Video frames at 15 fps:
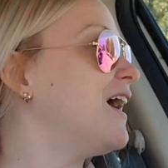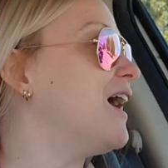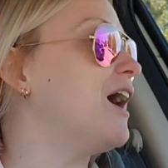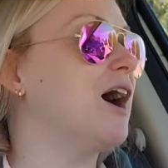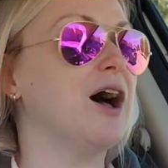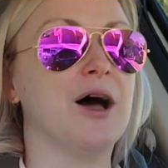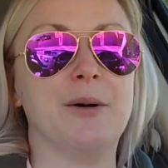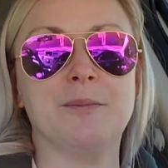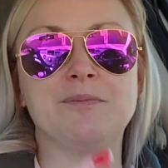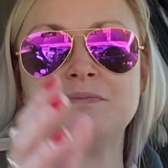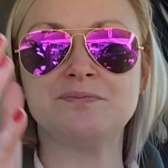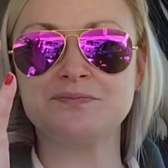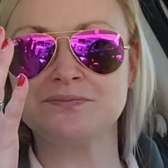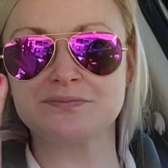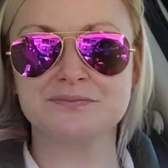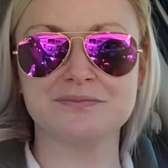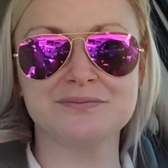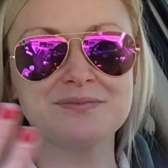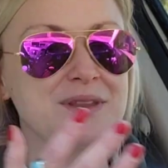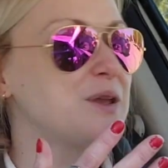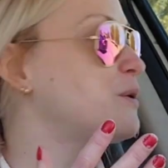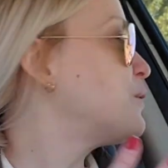Um,
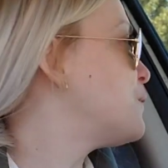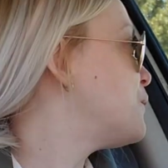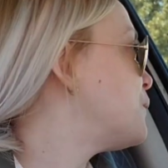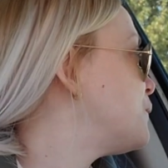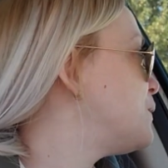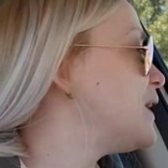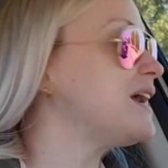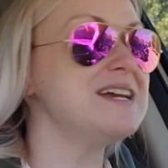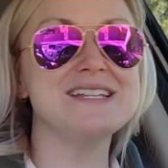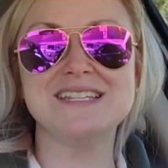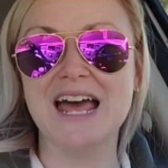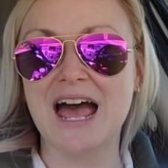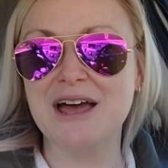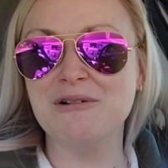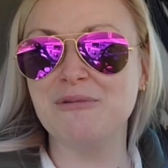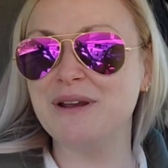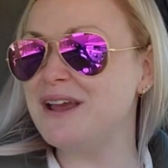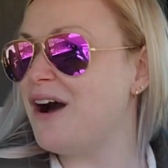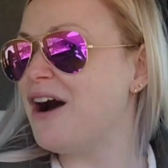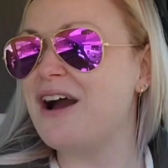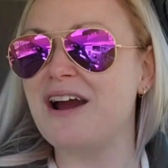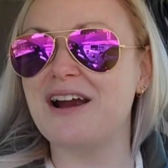like I said, we
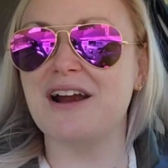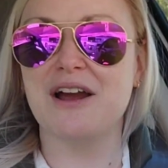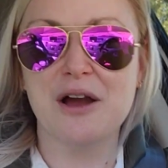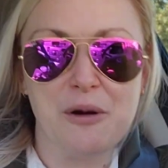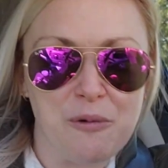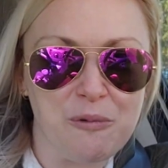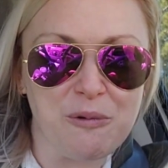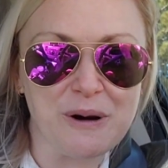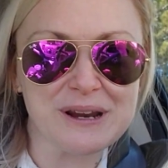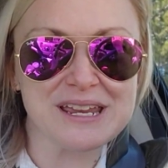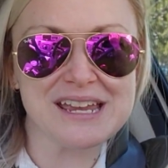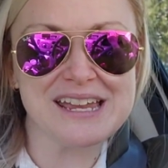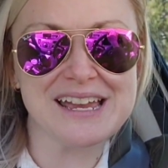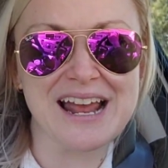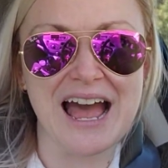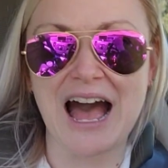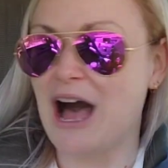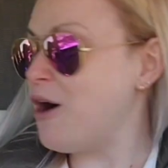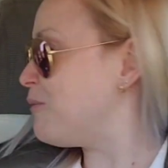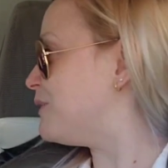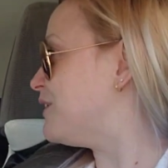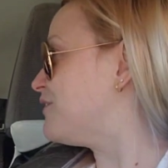are working it
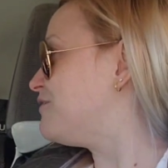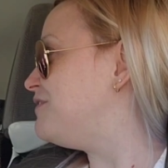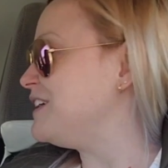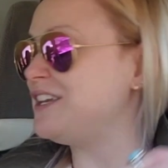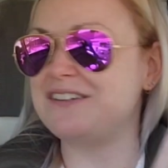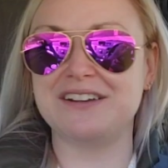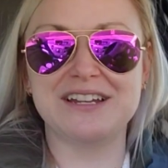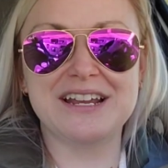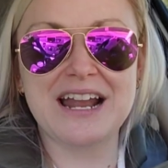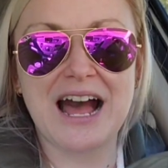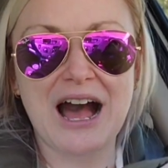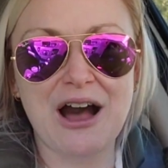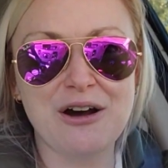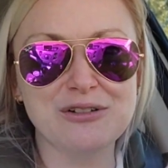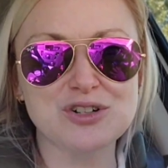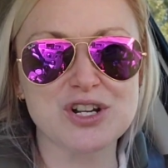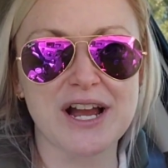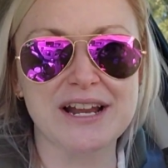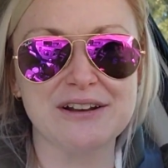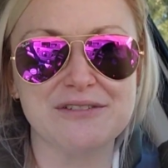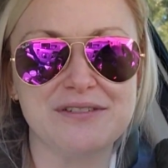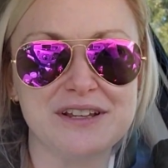out. We are figuring it out,
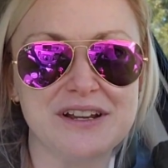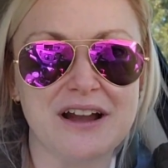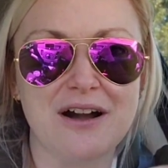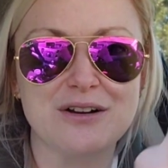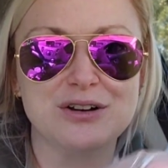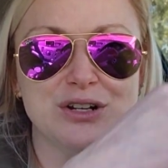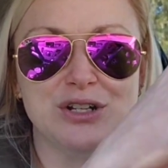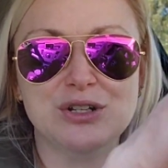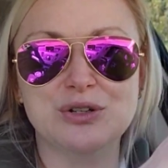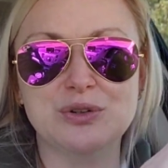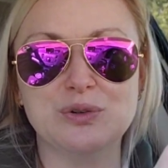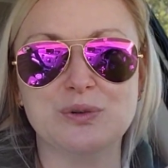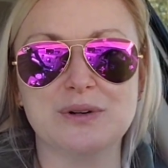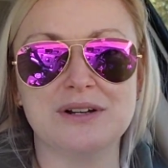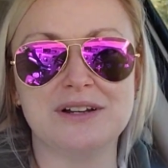trying to figure out a new